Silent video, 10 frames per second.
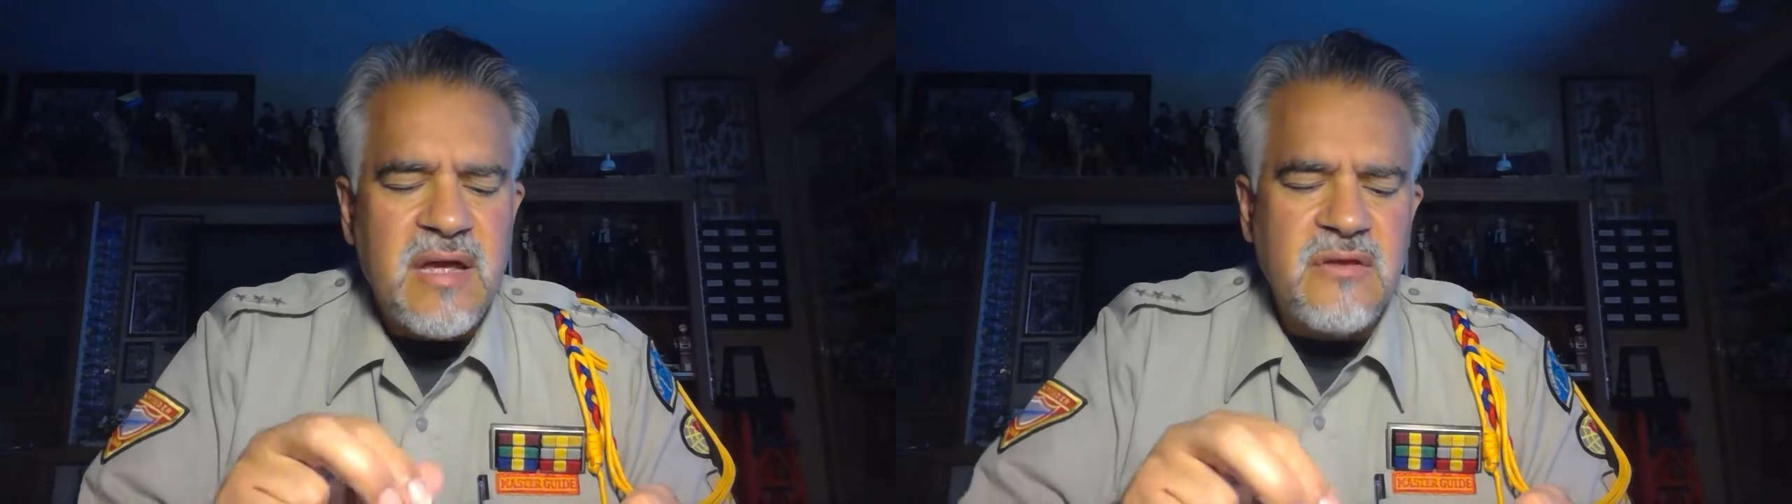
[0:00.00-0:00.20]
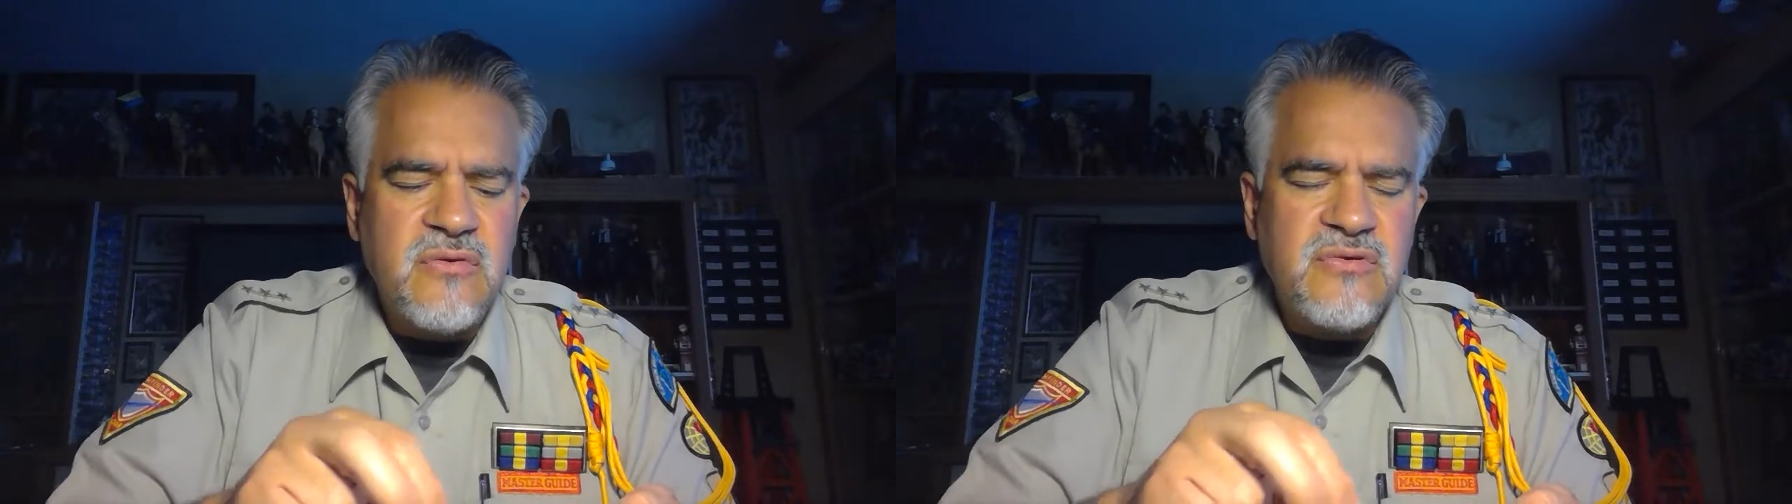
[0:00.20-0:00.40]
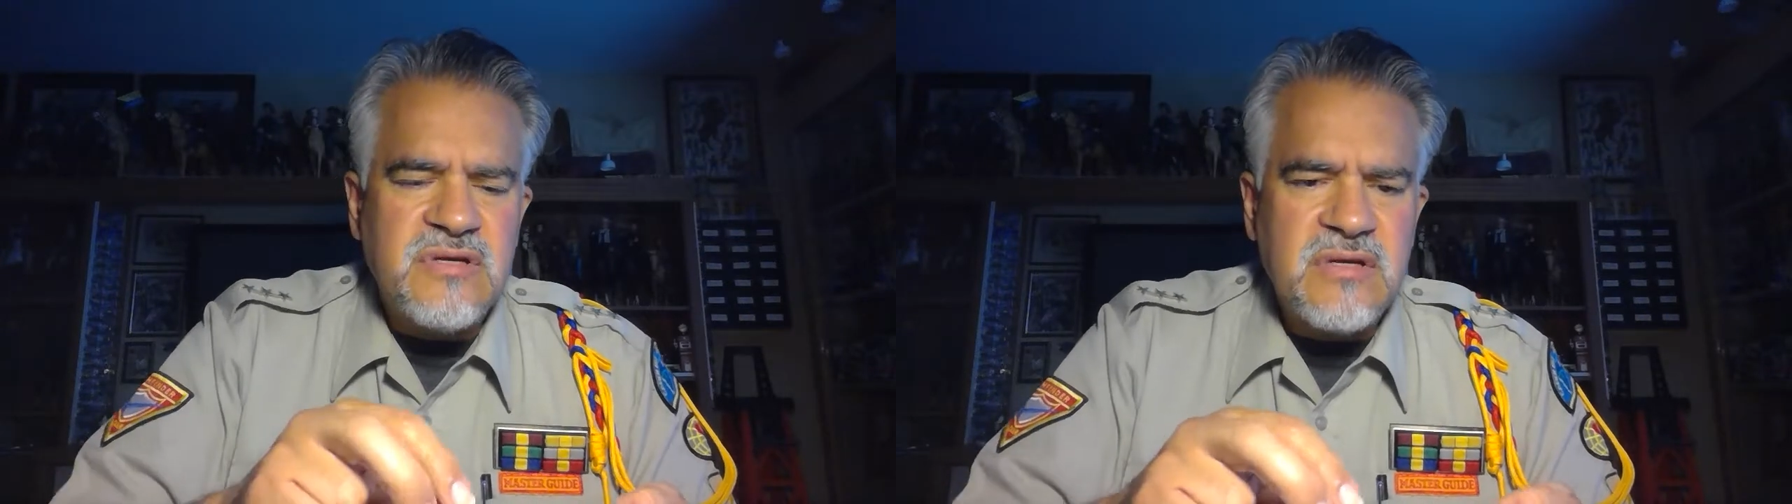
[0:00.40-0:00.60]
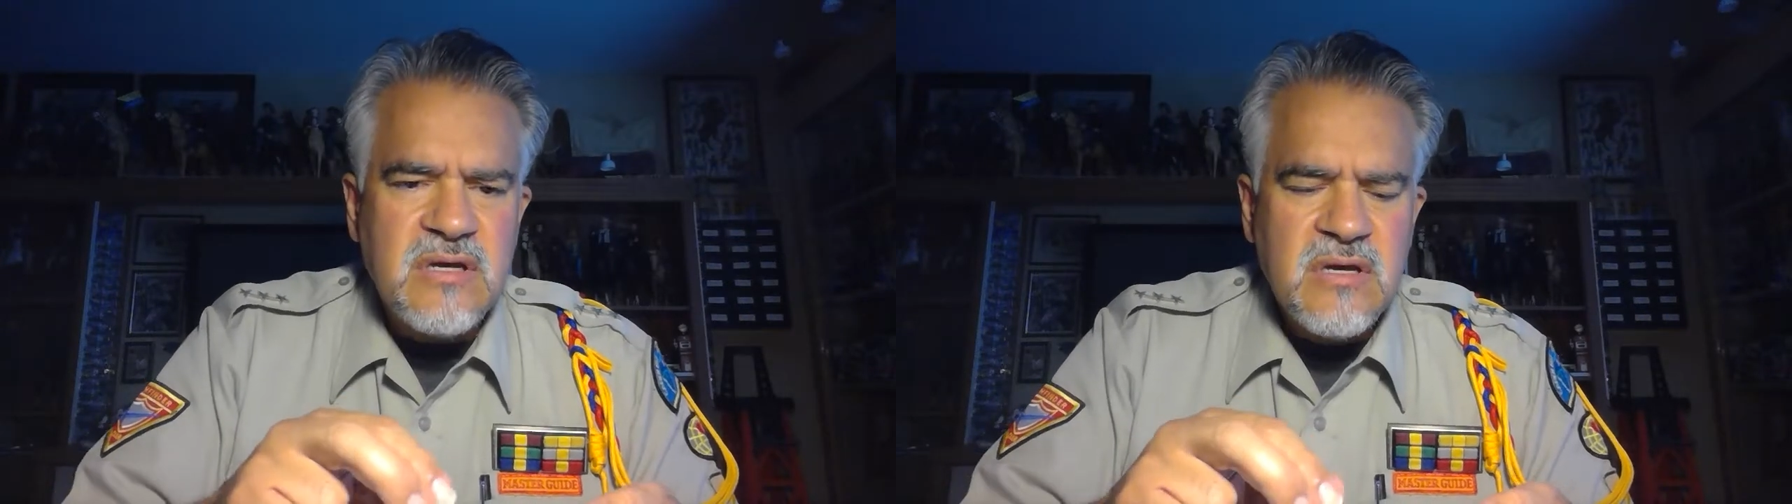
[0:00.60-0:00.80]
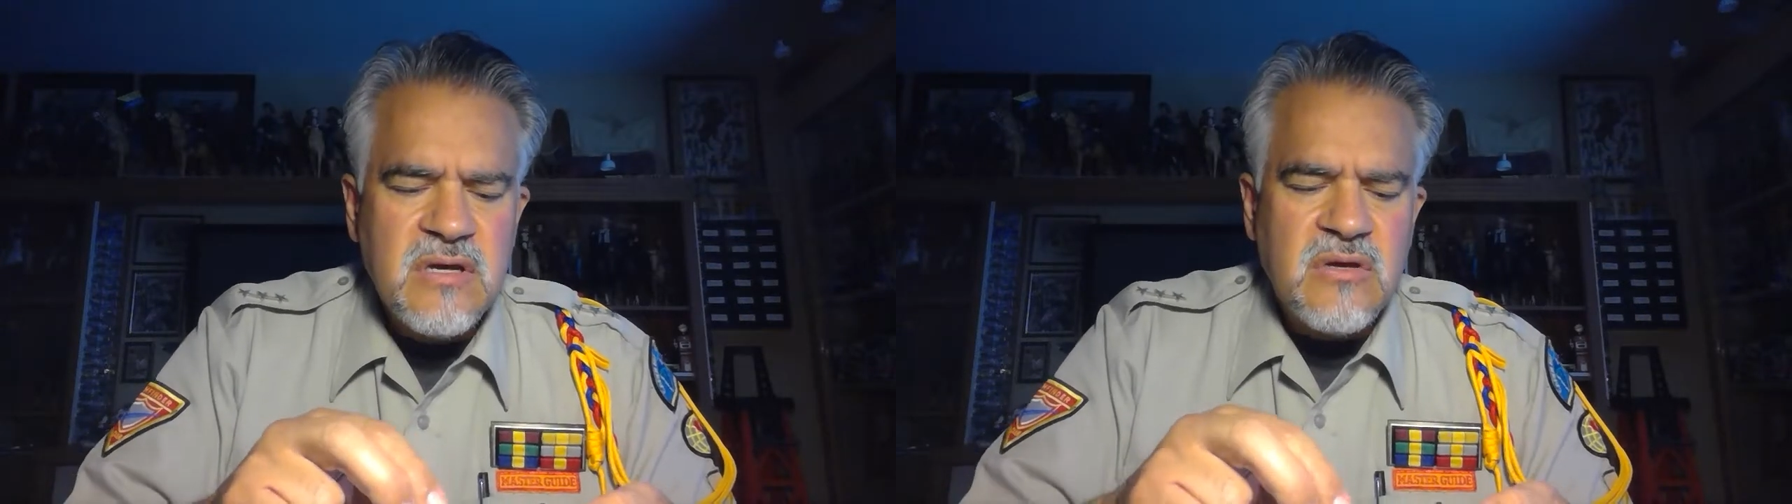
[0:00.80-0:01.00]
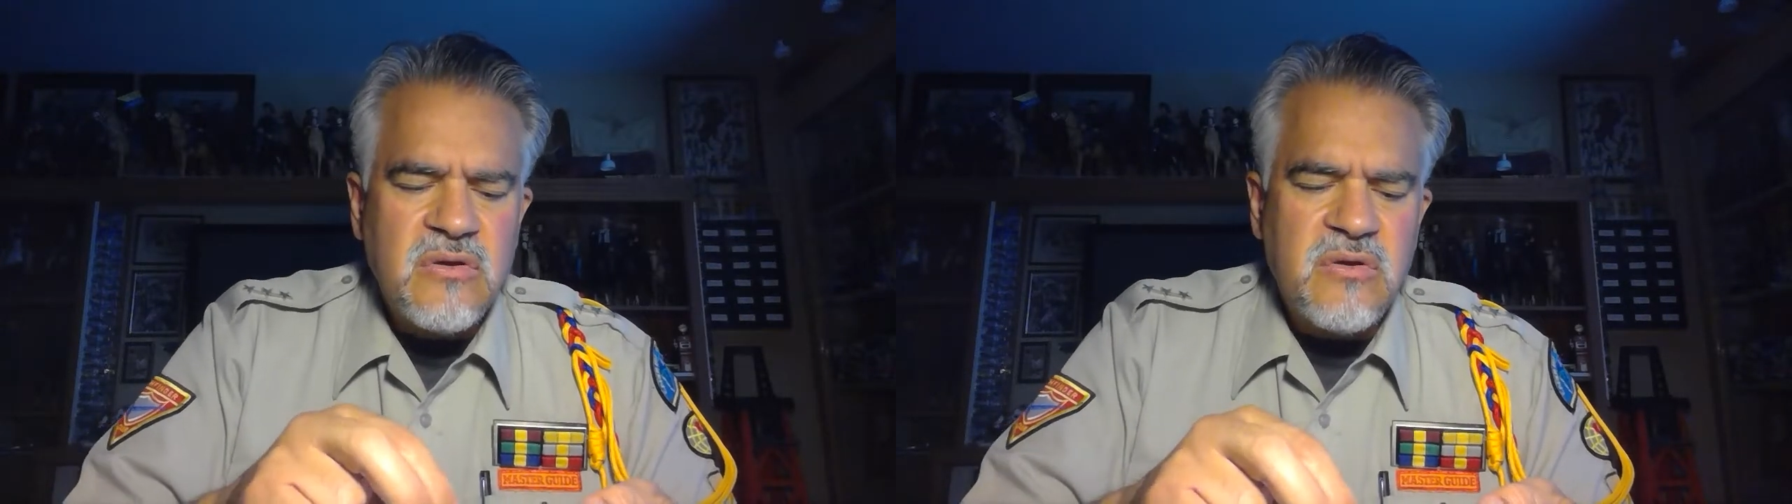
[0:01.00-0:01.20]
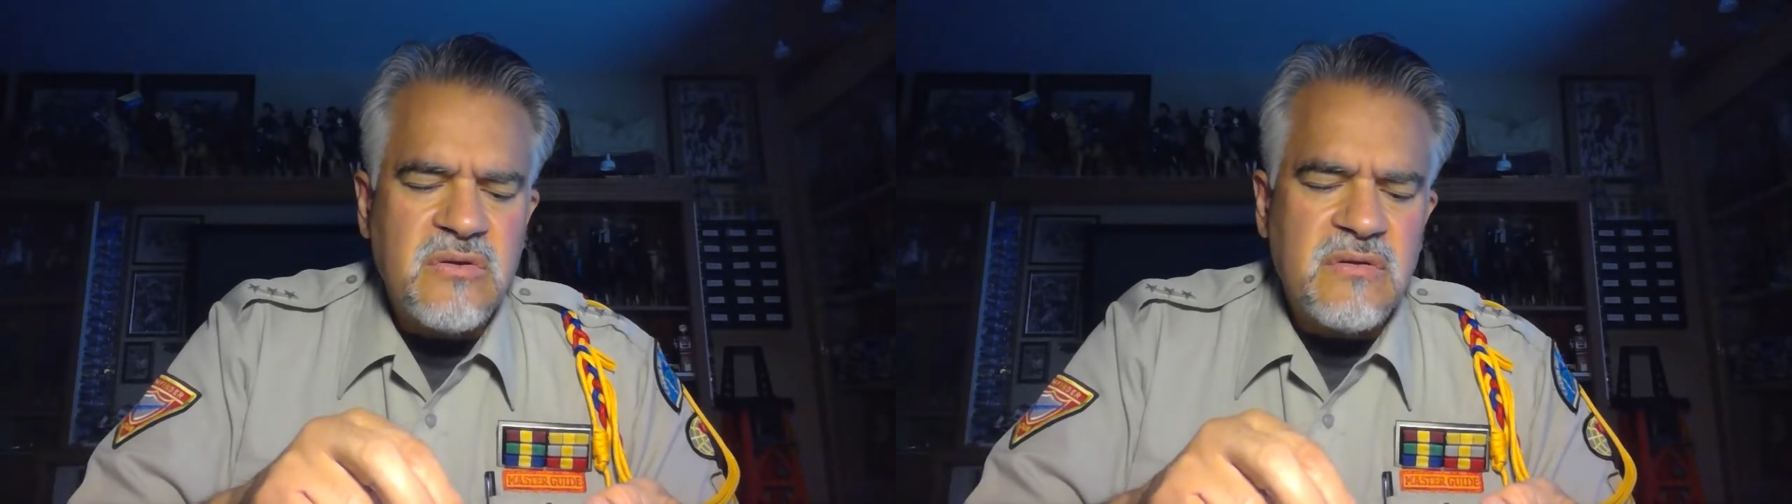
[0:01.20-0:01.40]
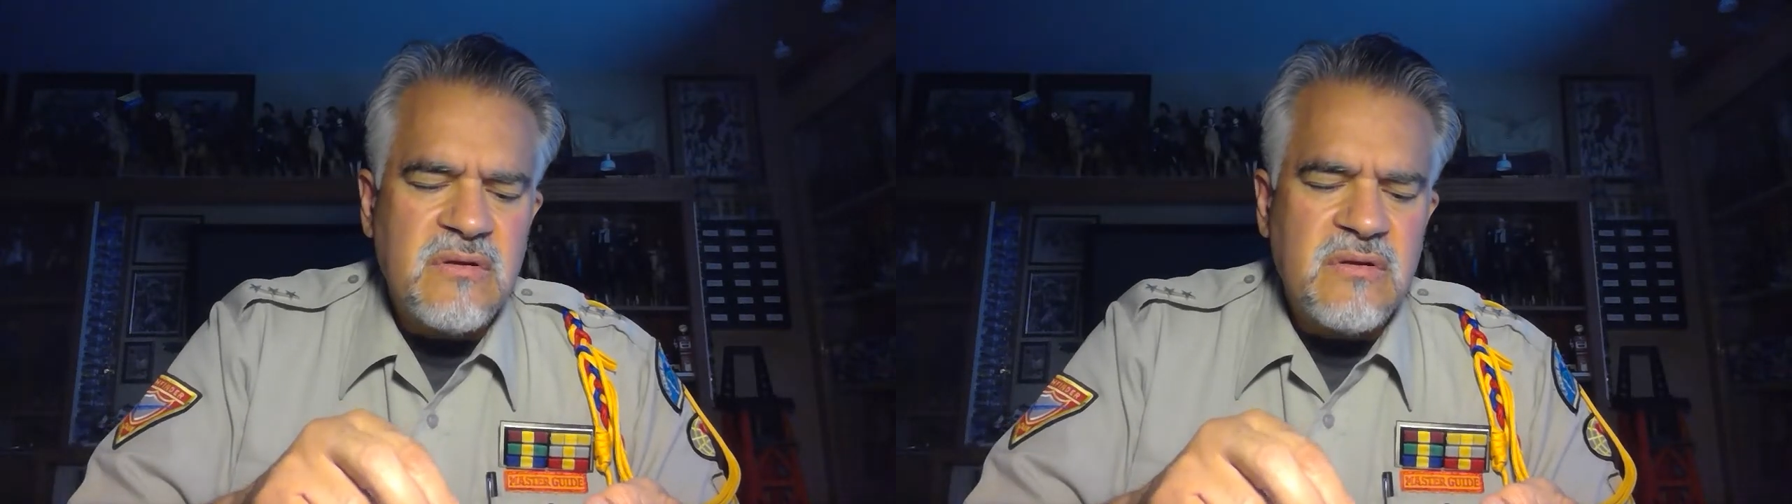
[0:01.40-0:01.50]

And usually you